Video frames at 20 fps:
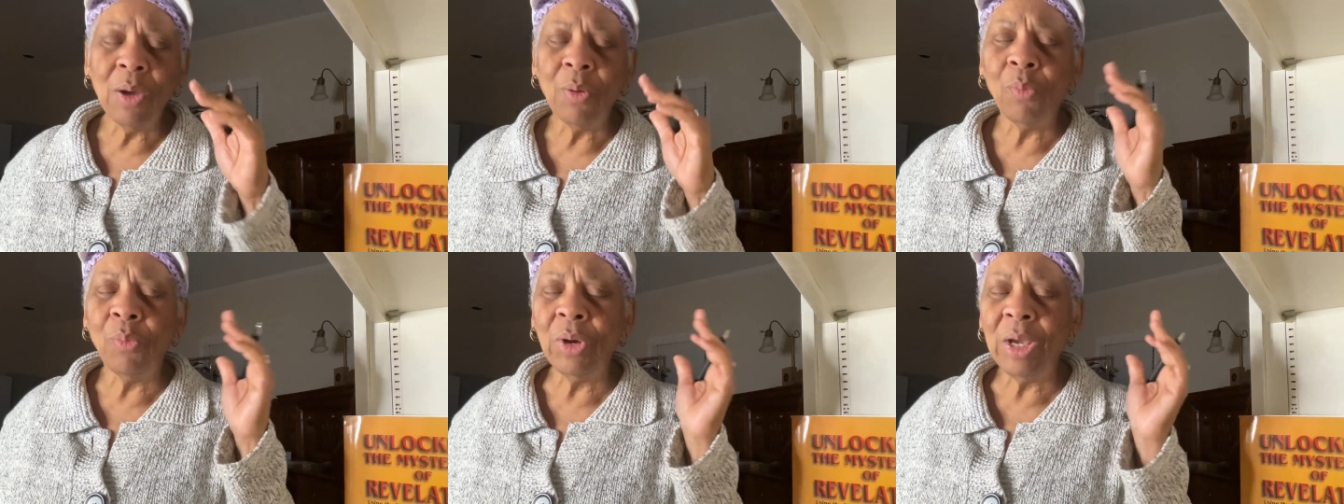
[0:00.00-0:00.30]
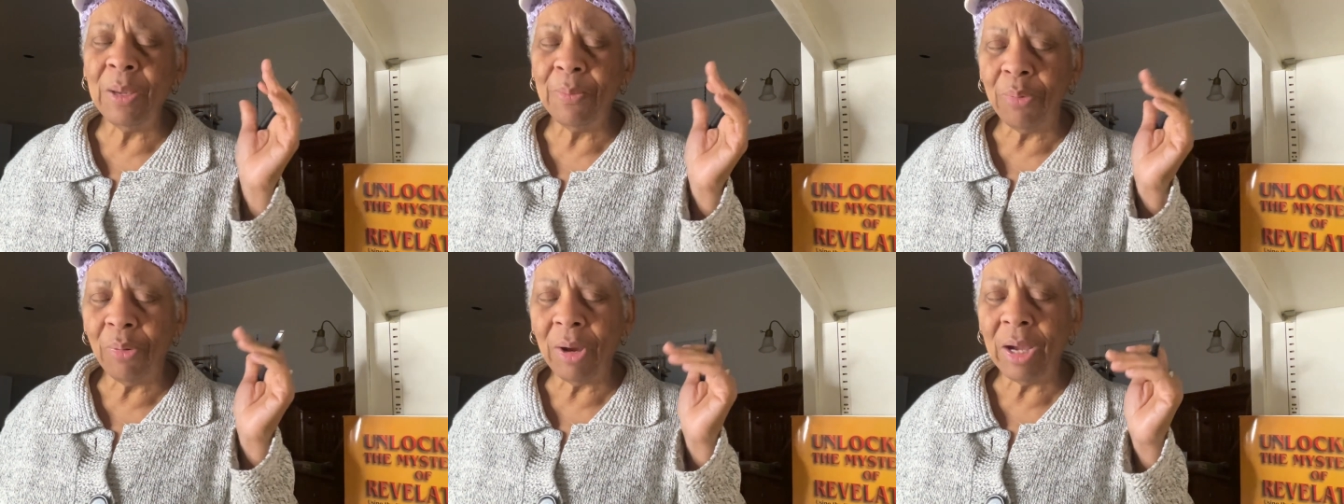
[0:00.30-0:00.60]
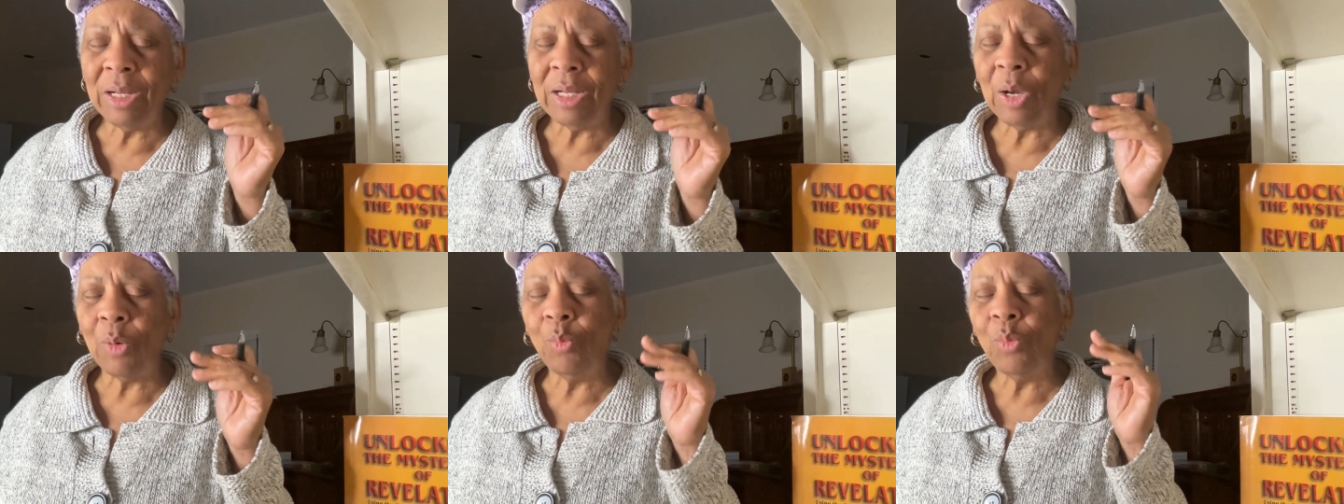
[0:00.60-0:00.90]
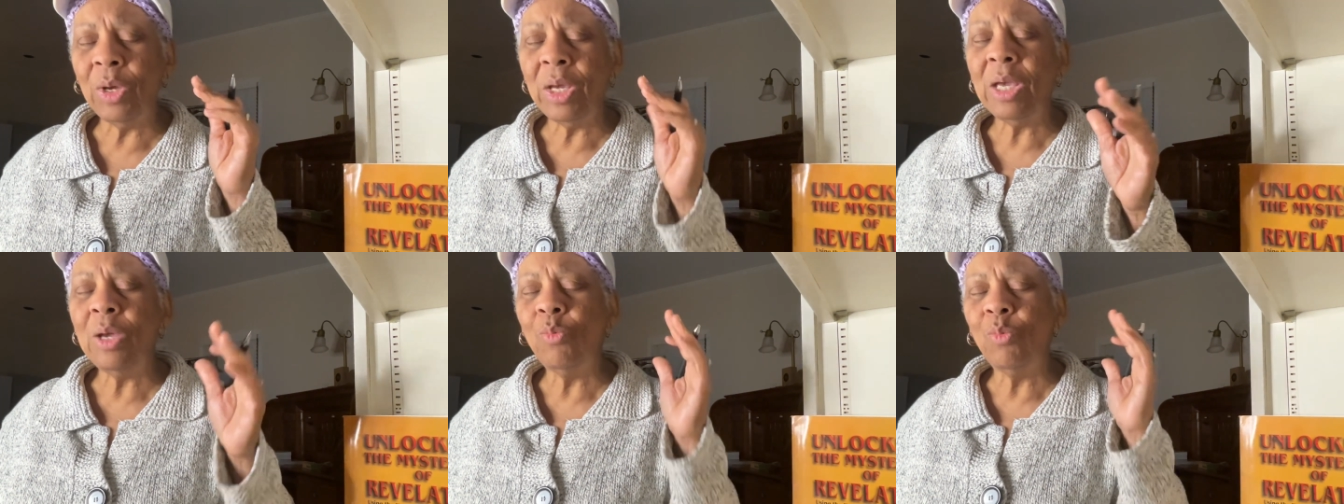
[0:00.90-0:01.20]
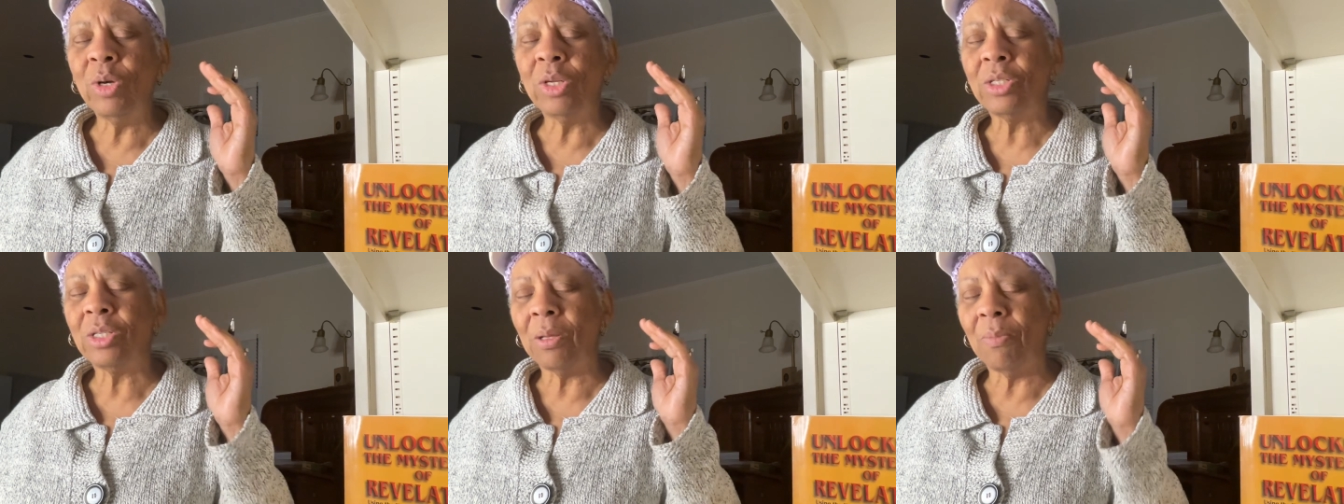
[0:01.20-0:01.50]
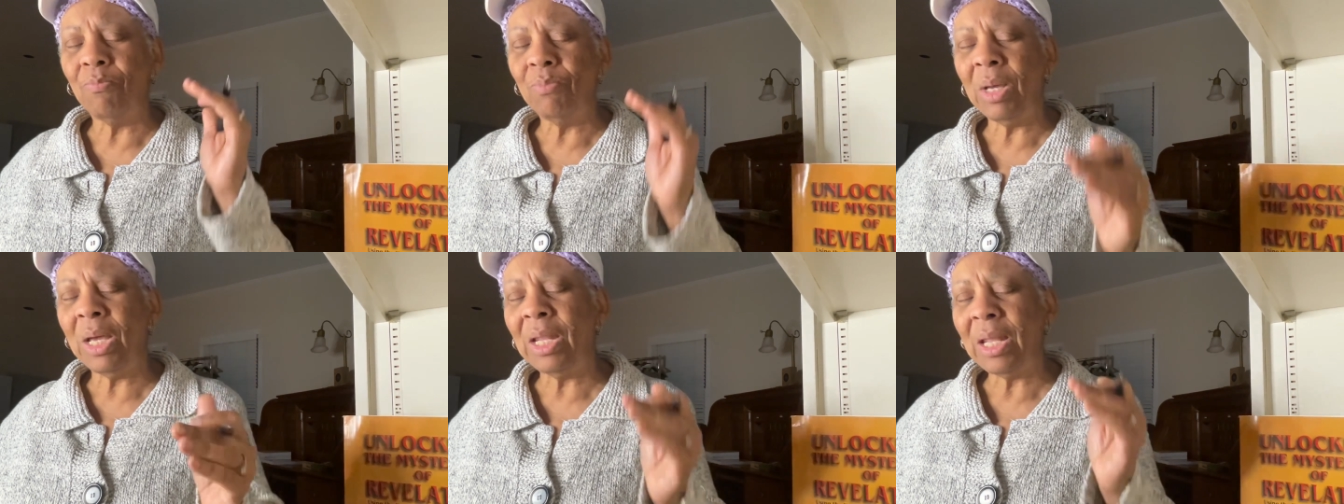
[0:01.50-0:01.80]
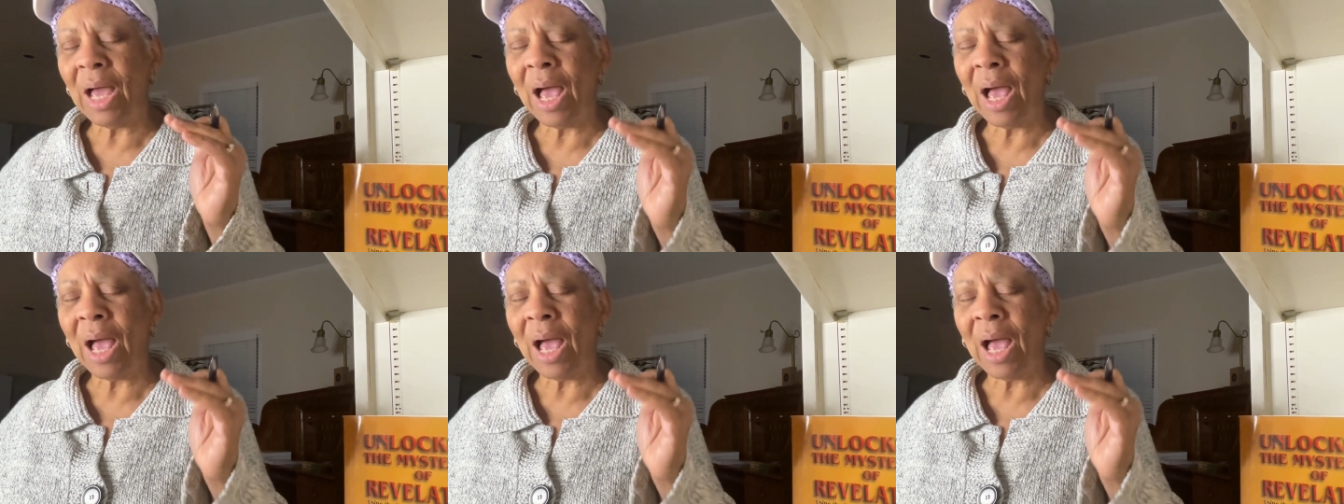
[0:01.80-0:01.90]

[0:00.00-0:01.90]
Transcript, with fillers: We pray that we will submit